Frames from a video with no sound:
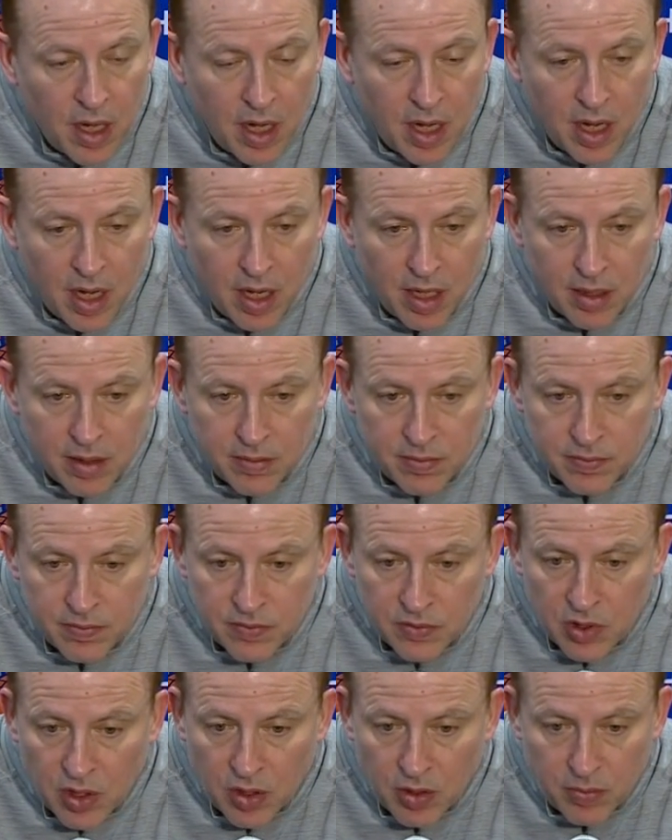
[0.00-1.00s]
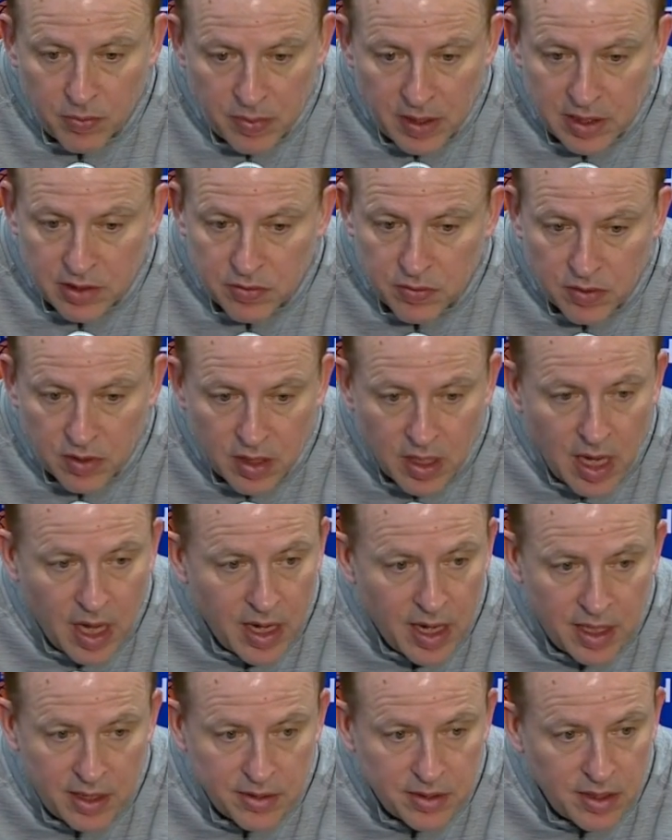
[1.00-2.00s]
Um, you know, Mitch
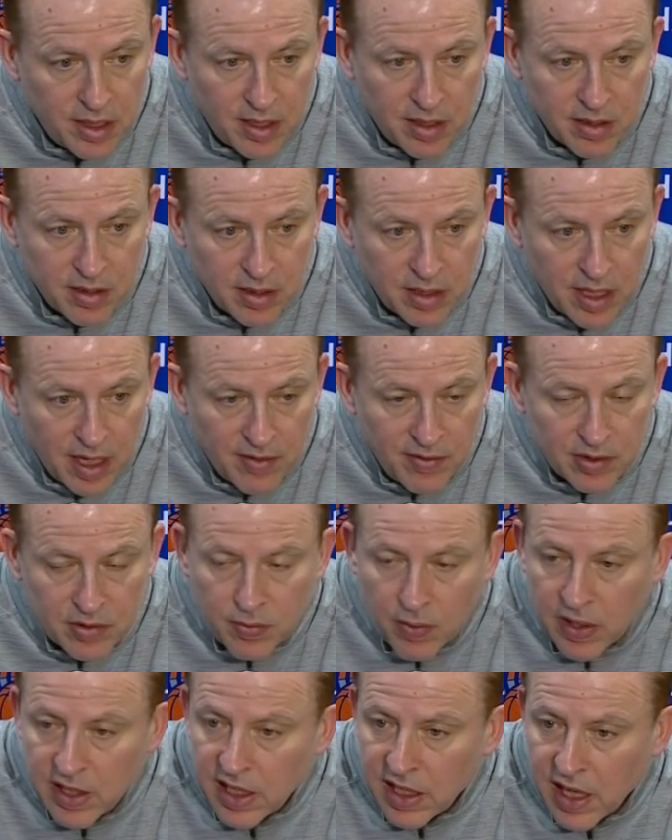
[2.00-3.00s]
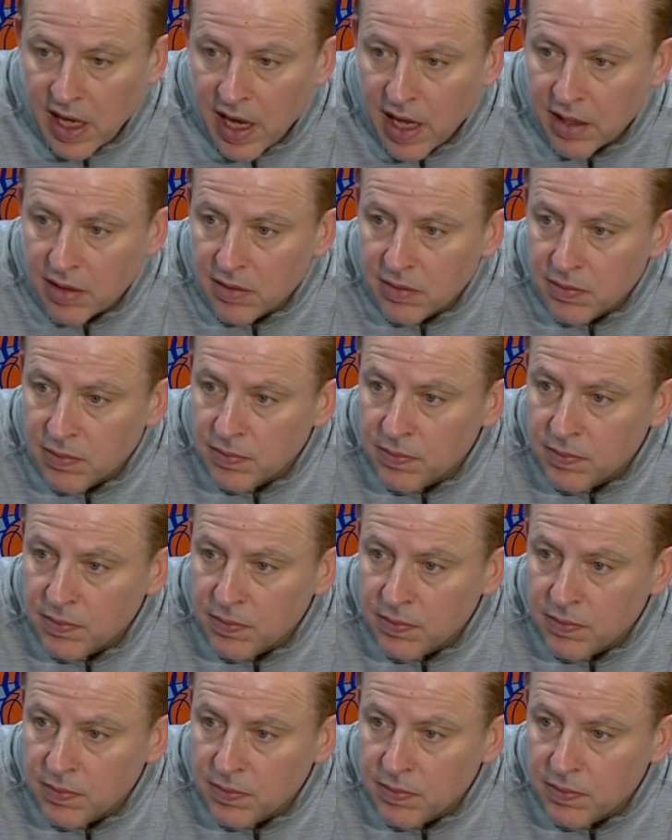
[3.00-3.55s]
got out there, gave us what he had.